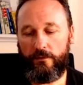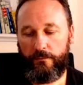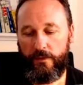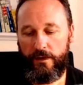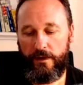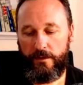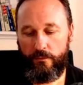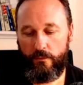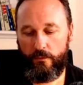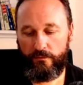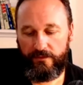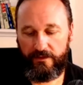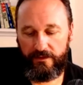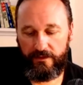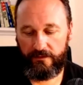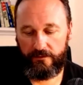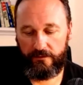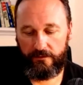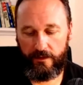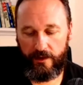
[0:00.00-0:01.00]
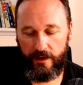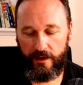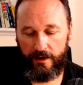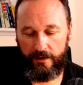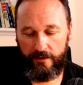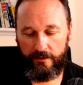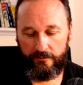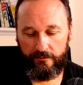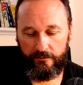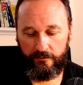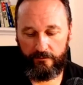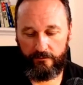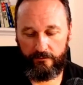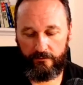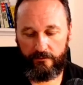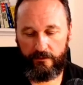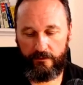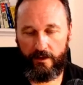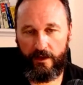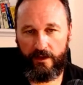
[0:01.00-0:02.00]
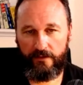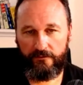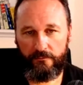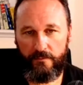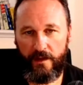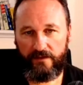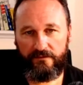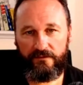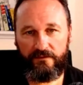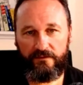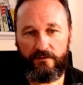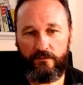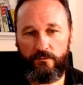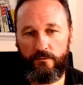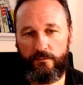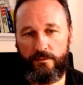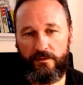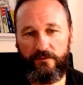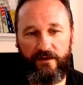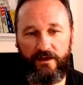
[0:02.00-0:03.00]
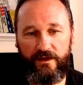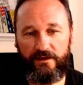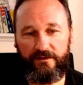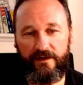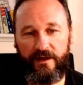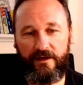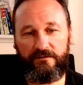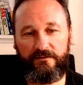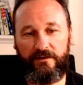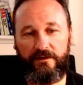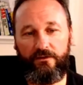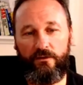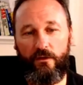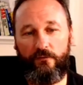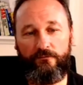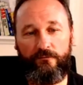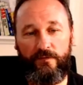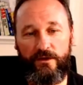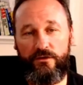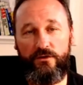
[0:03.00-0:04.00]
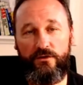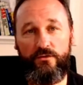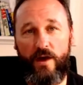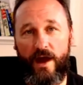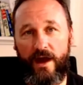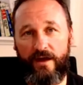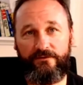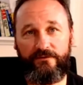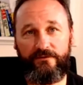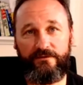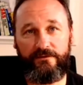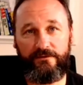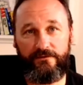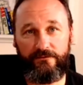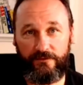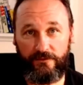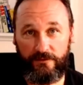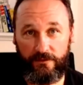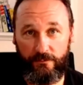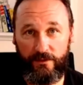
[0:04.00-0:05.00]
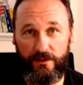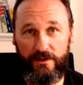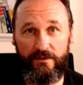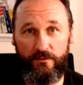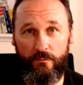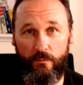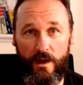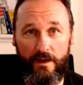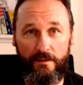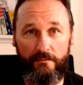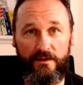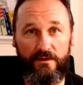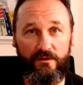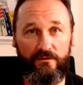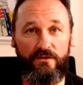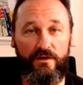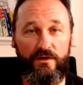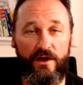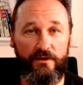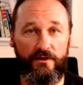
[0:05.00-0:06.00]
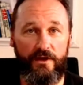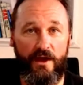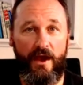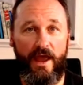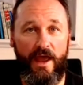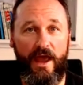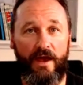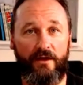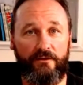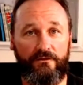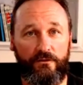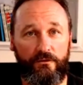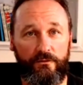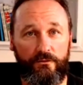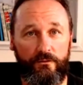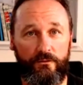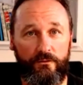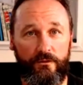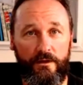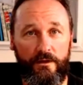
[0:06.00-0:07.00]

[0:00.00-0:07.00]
people didn't. And as much as it would be fantastic not for you have to be the one, because you don't know how to